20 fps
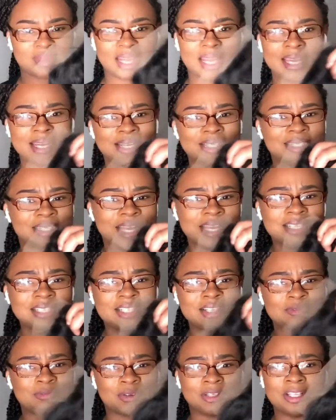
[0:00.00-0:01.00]
And it's actually
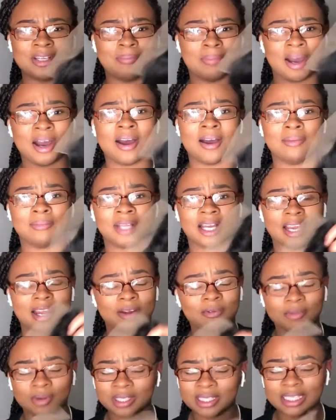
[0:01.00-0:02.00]
really bomb. Like, I
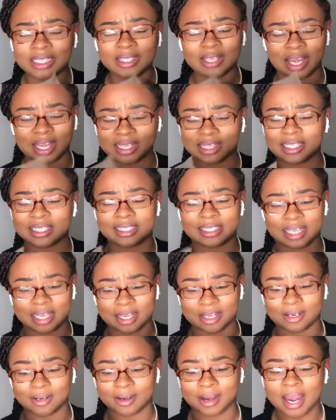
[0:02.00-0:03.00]
really like this
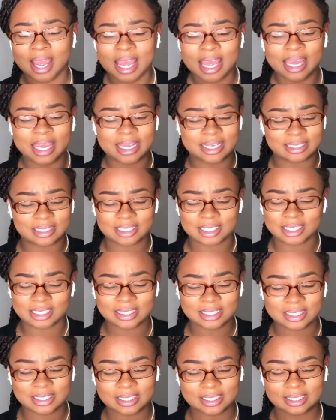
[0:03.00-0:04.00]
hair. It's
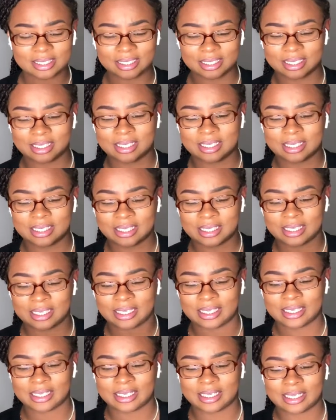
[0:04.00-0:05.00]
just,
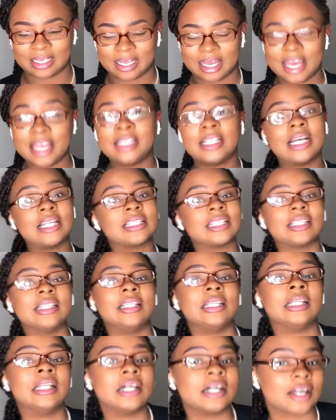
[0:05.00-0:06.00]
it doesn't
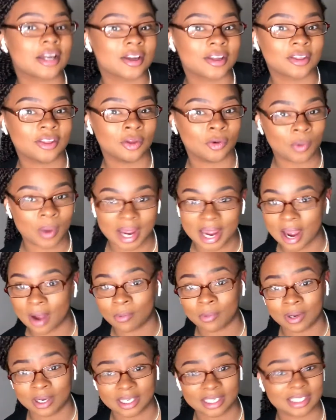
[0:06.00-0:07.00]
look the way I
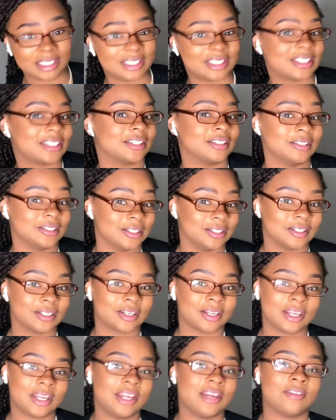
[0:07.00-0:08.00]
wanted it to look,
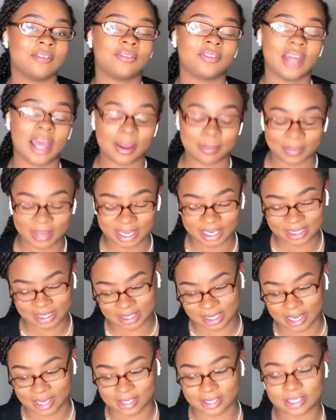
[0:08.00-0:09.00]
if that makes
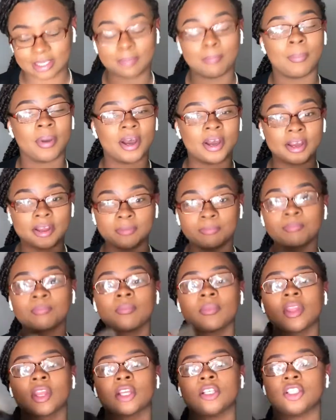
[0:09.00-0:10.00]
sense. But
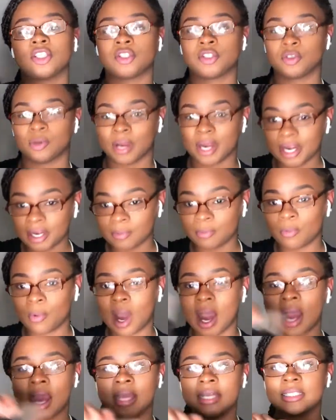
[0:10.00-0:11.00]
straighten
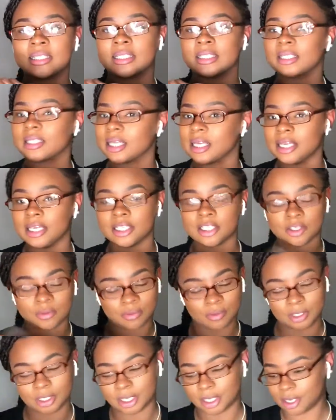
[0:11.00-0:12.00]
wise, this is
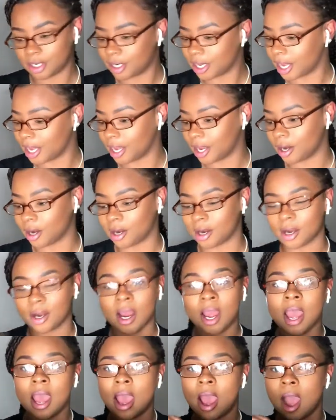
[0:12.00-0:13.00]
really good hair.
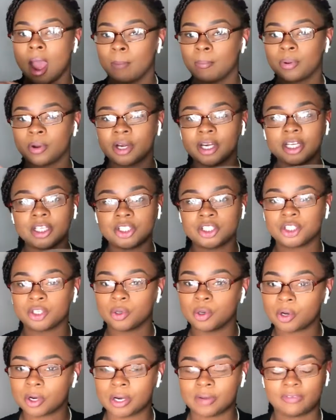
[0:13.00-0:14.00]
I'm pretty
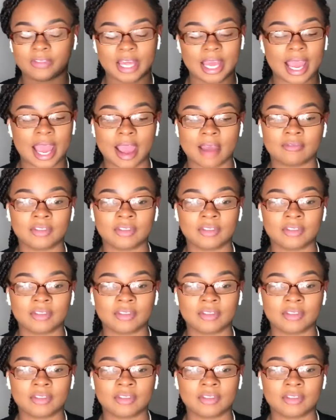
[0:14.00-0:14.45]
sure if they have